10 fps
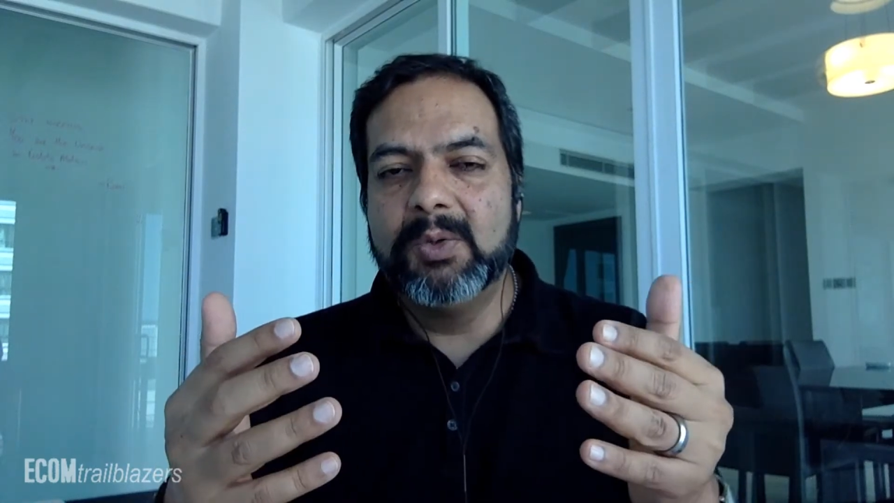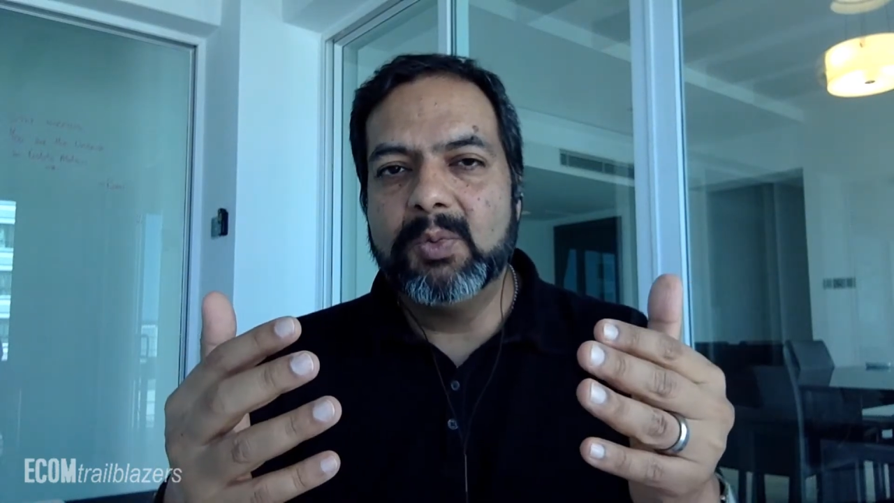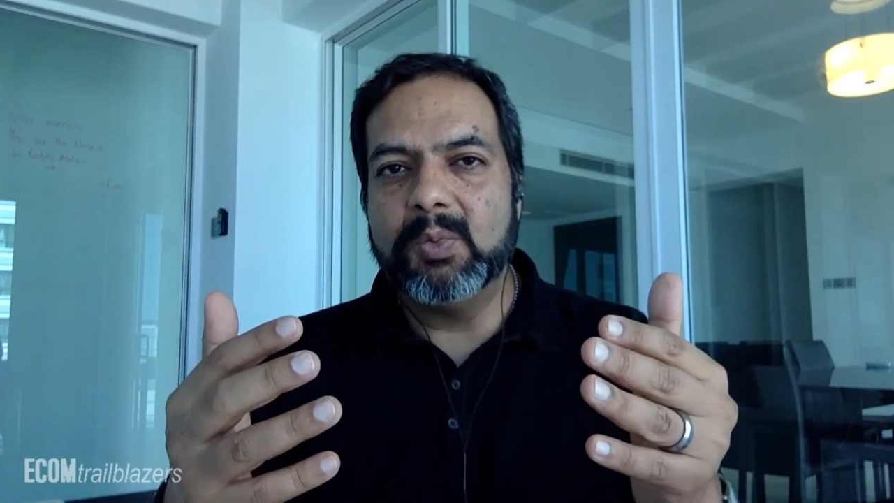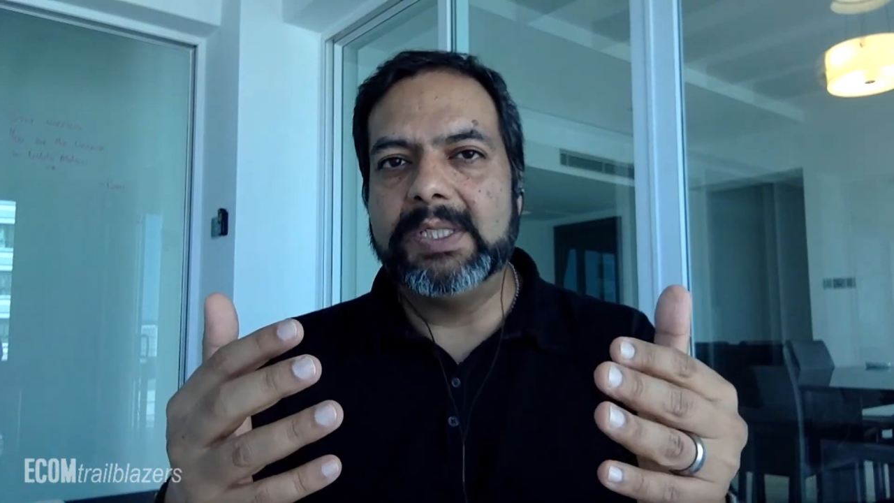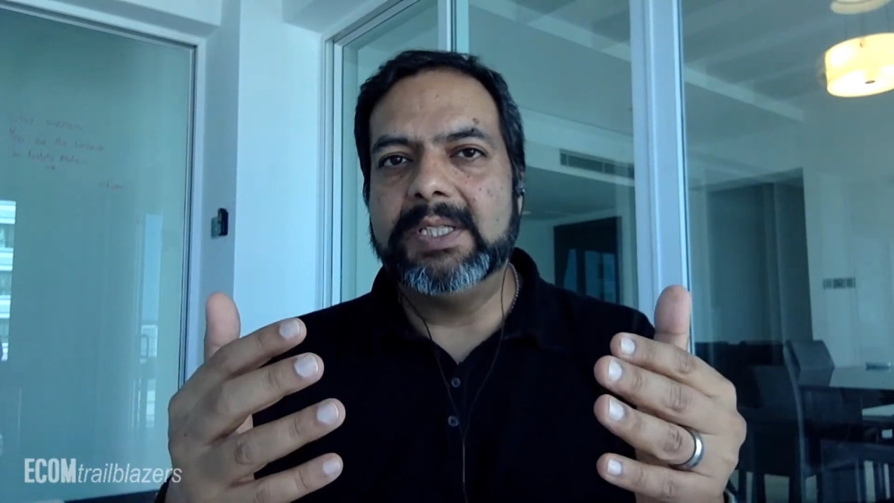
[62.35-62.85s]

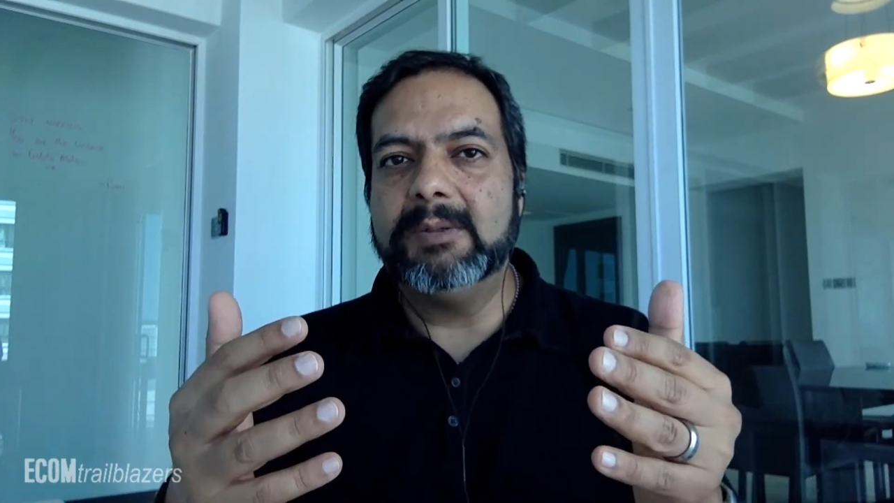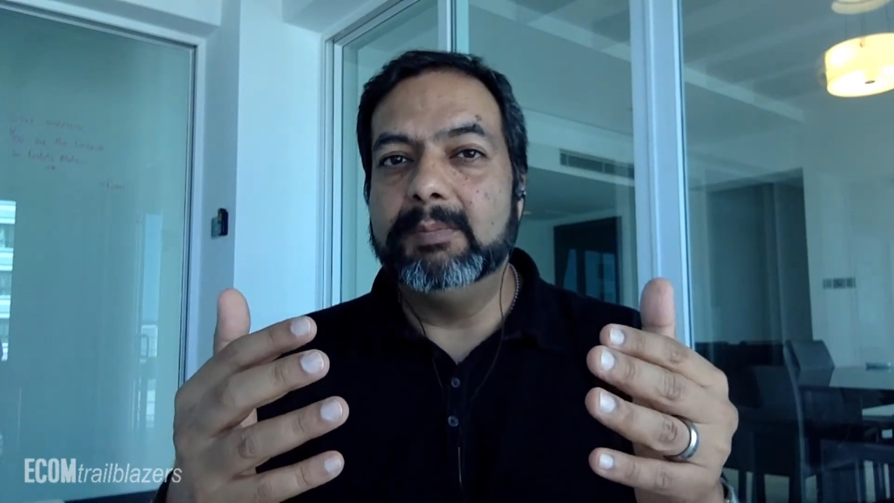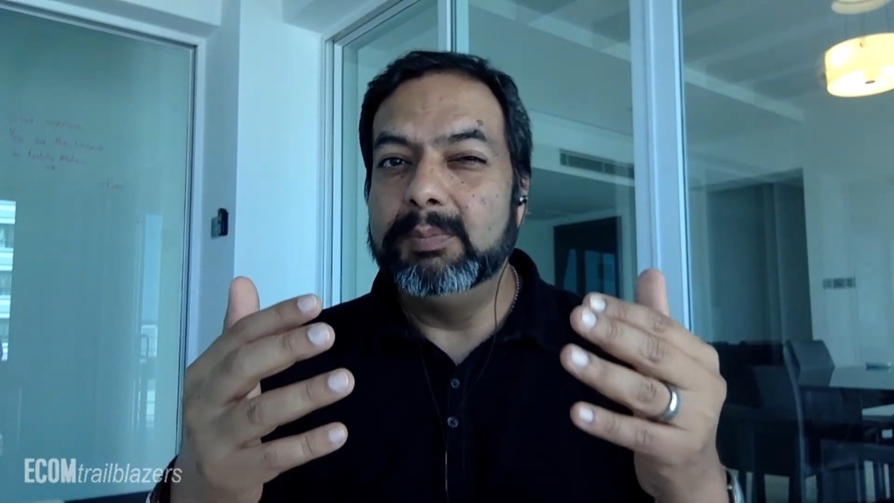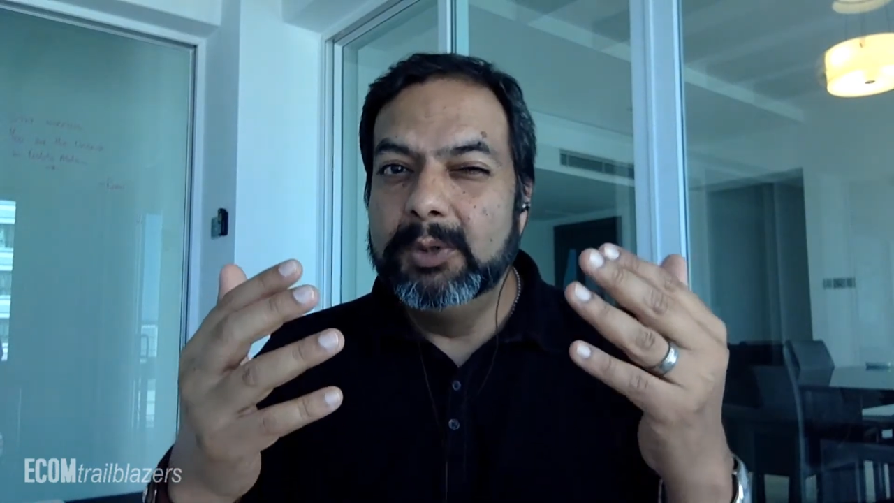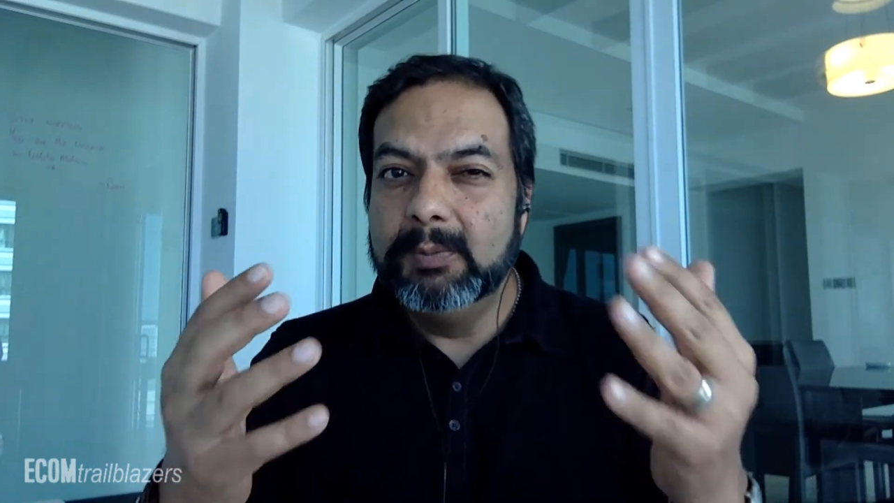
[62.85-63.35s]
really the
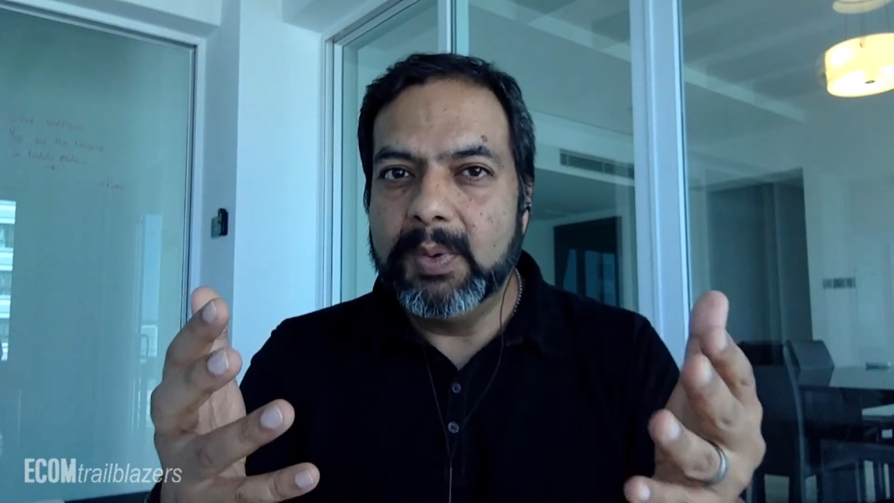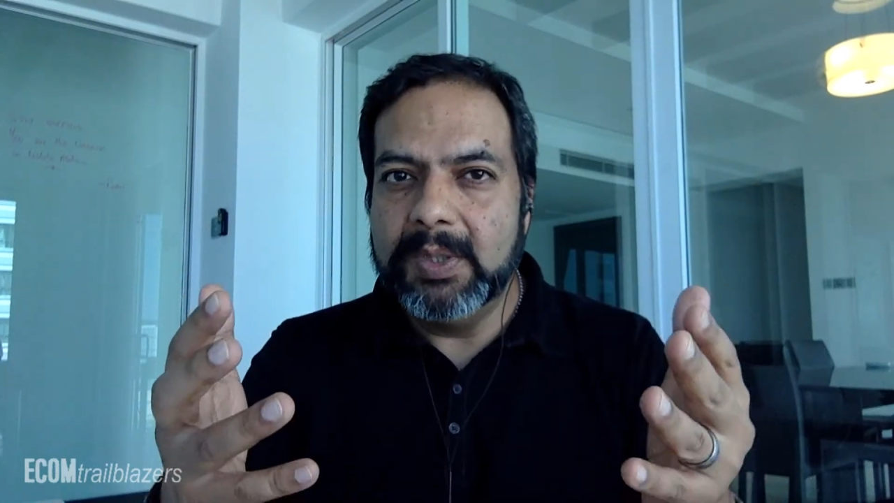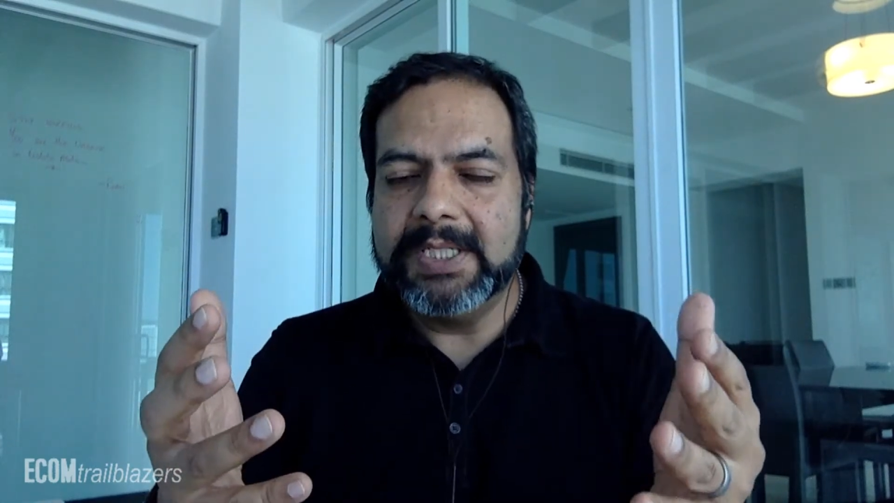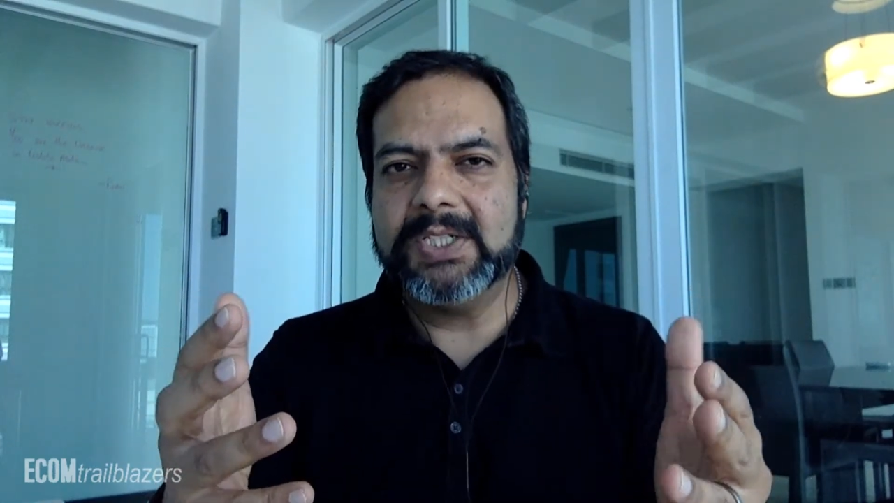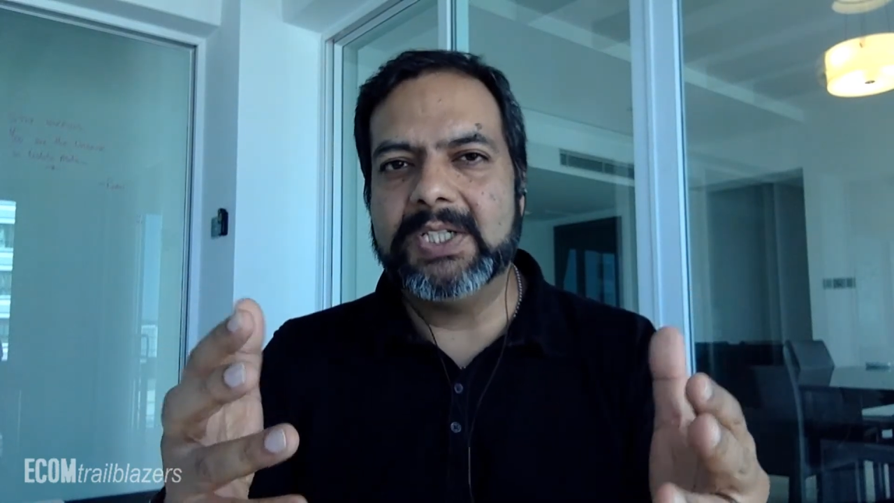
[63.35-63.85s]
blueprint